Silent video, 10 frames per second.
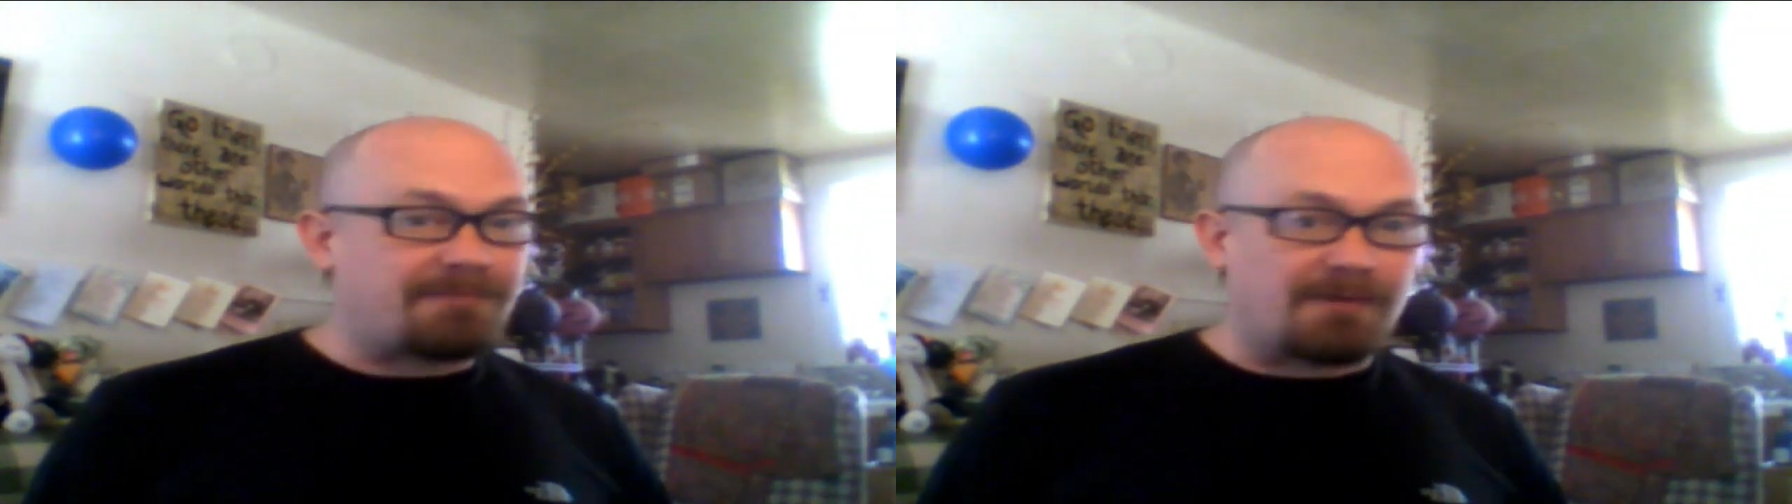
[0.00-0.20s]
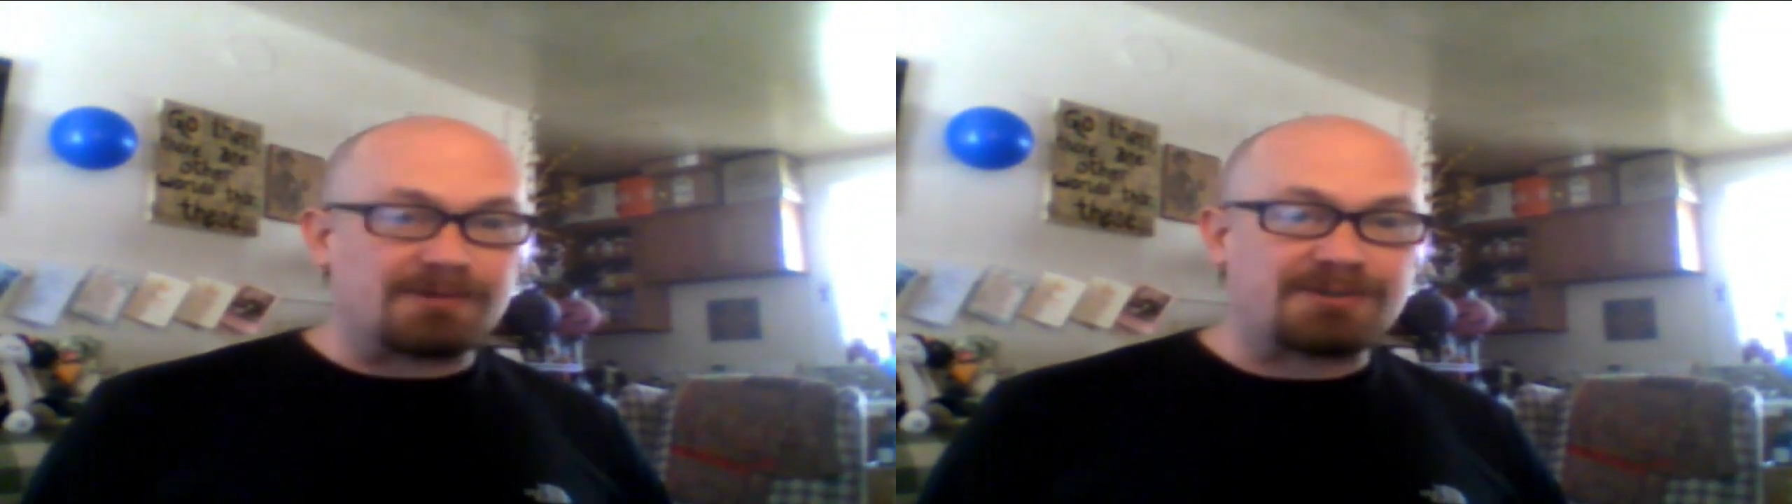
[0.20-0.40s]

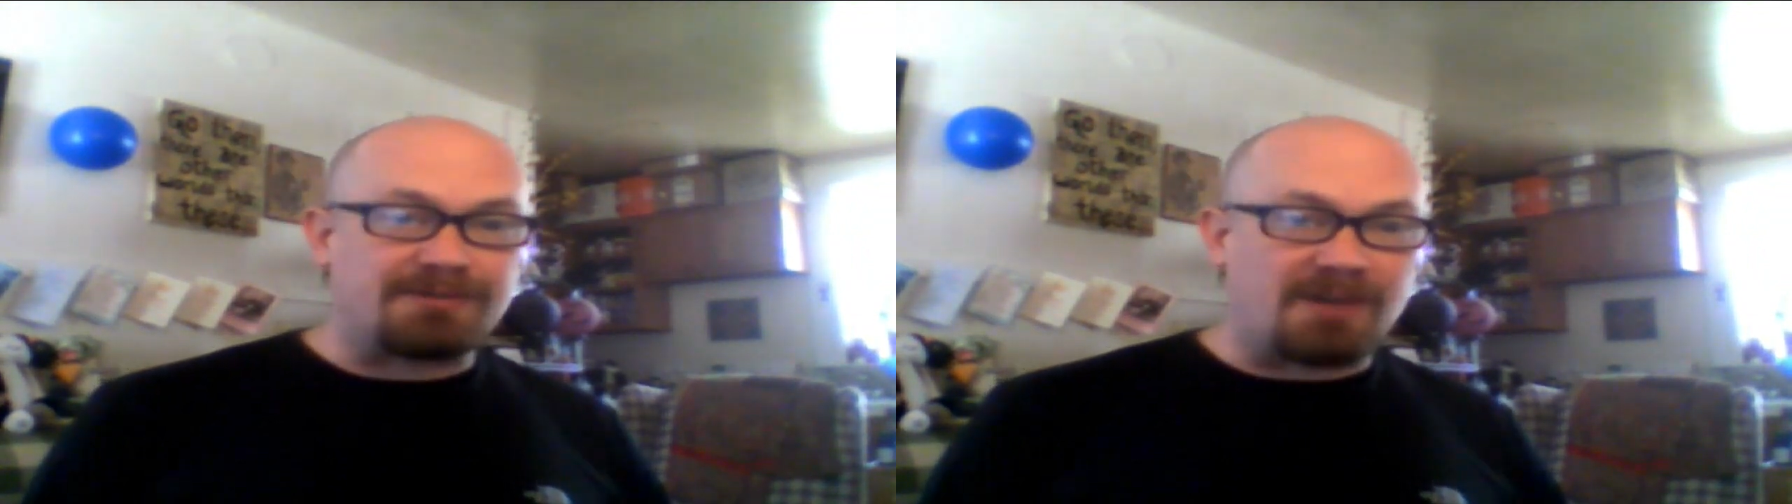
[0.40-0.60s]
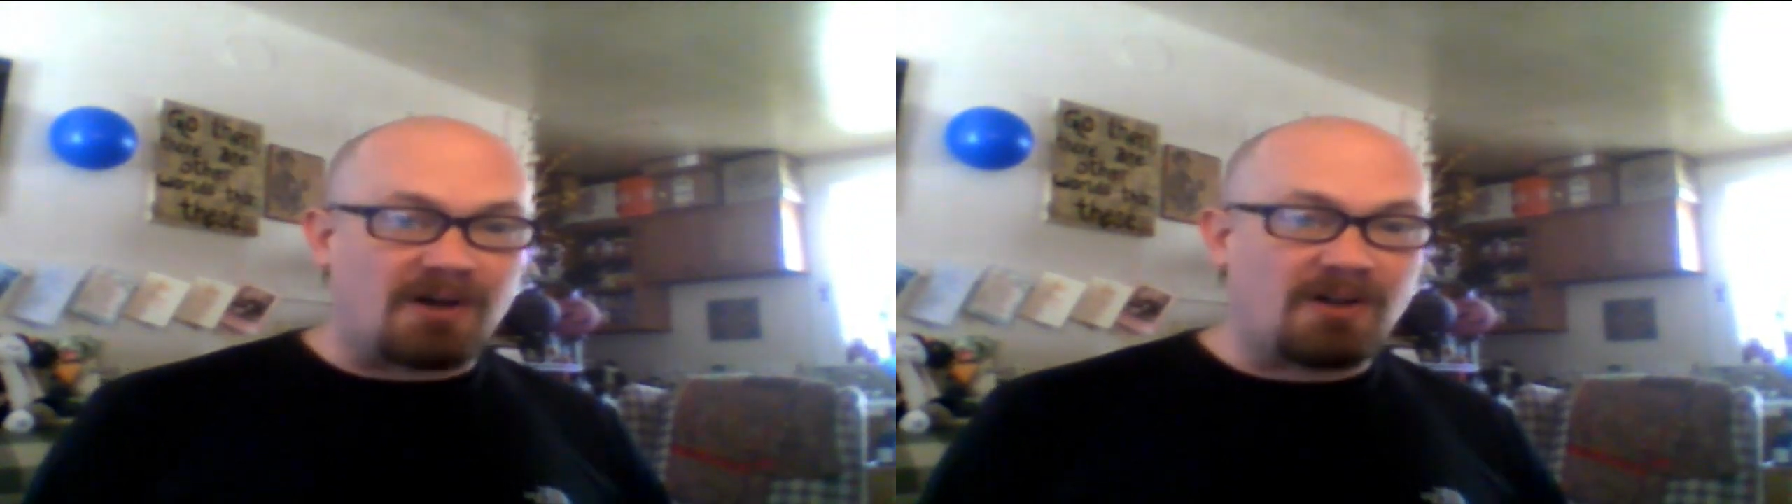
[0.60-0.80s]
first
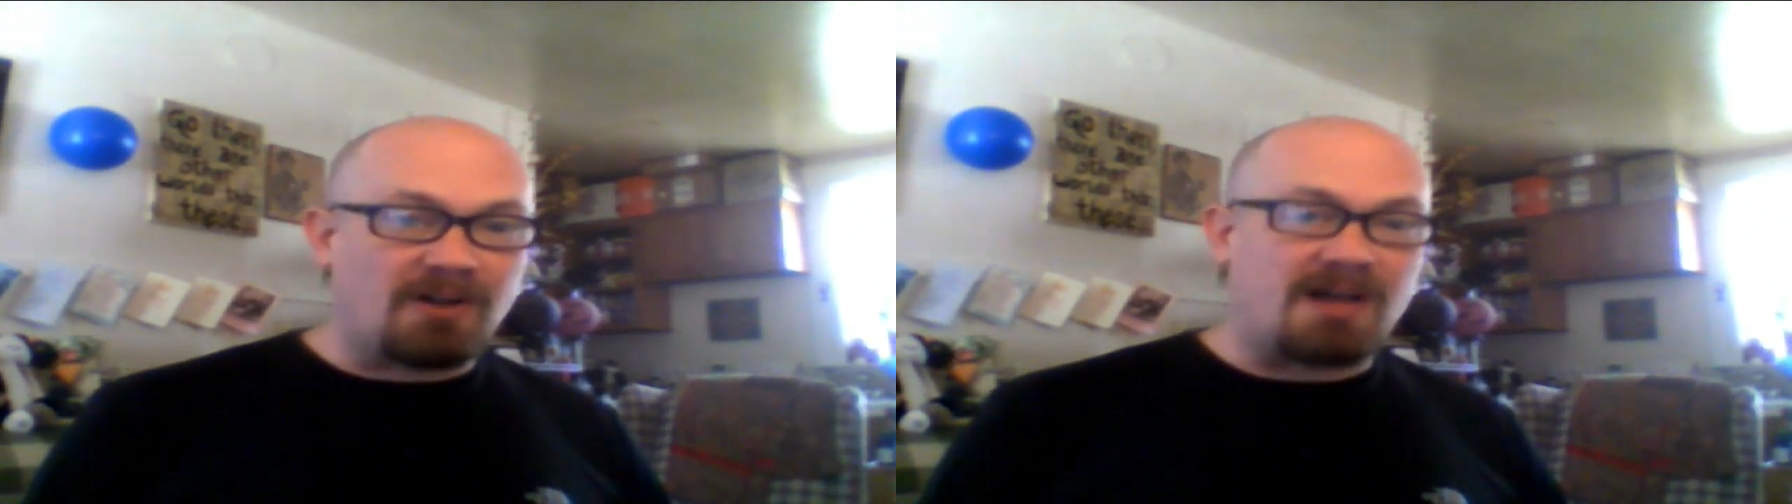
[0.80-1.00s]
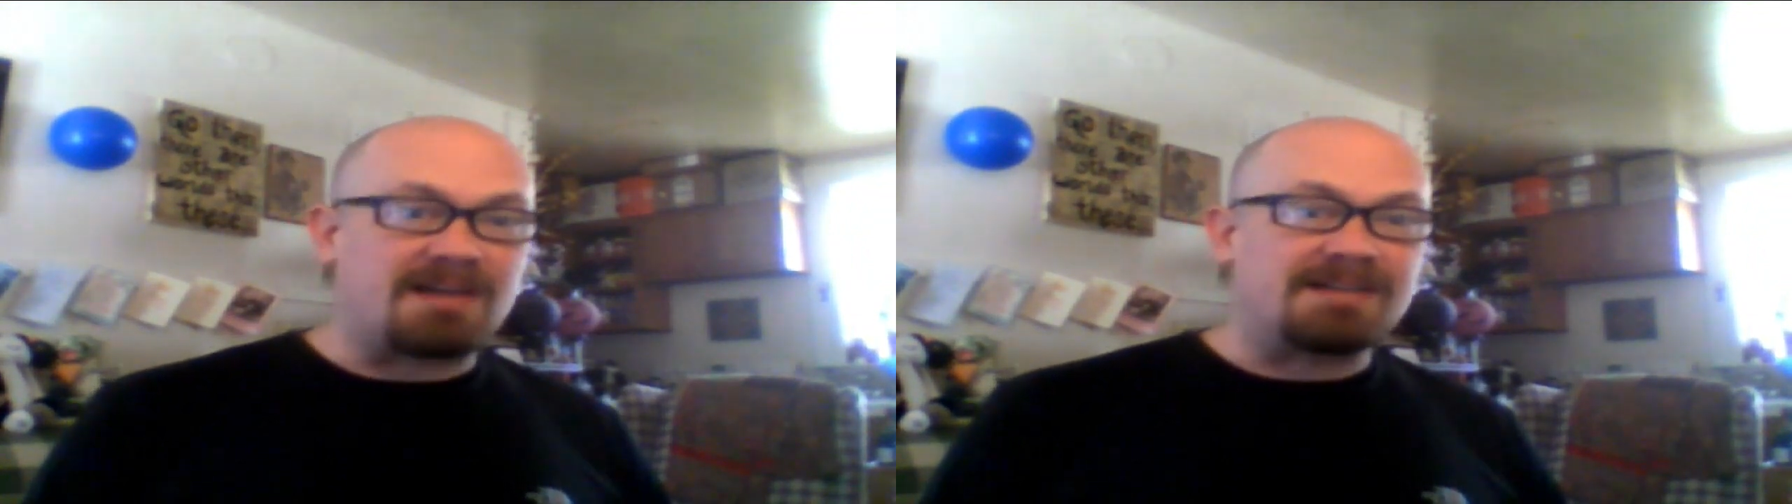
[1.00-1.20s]
of
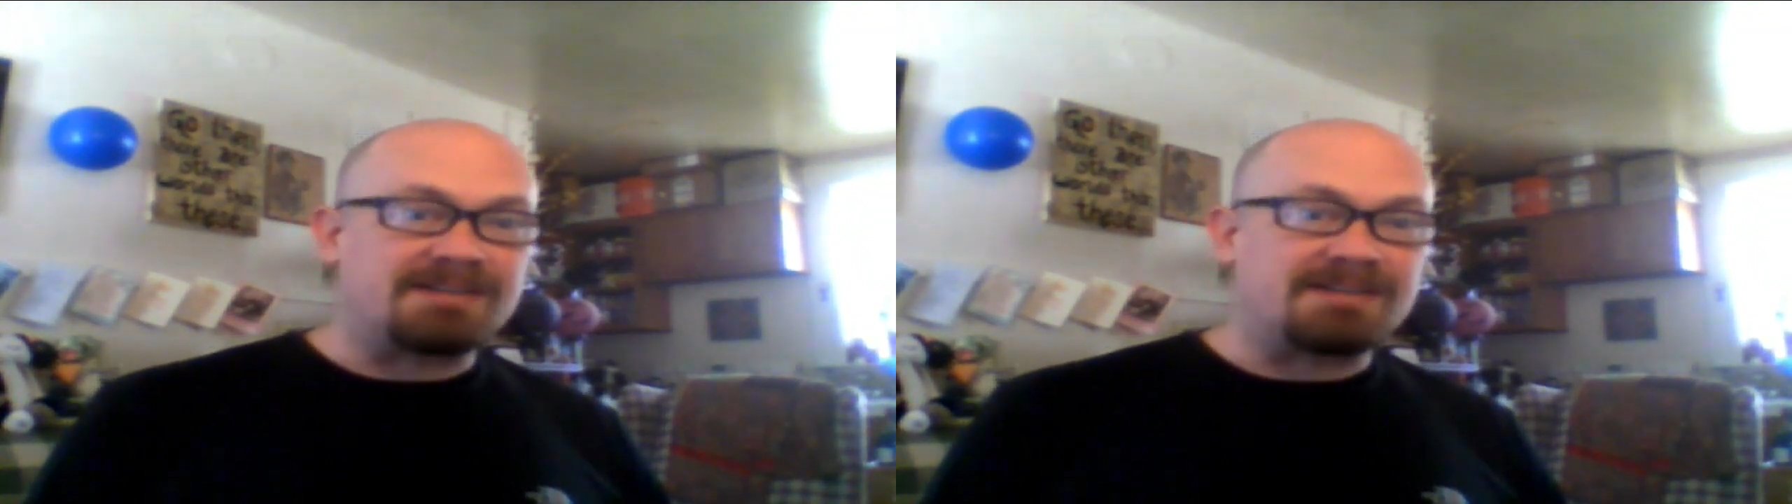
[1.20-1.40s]
all, I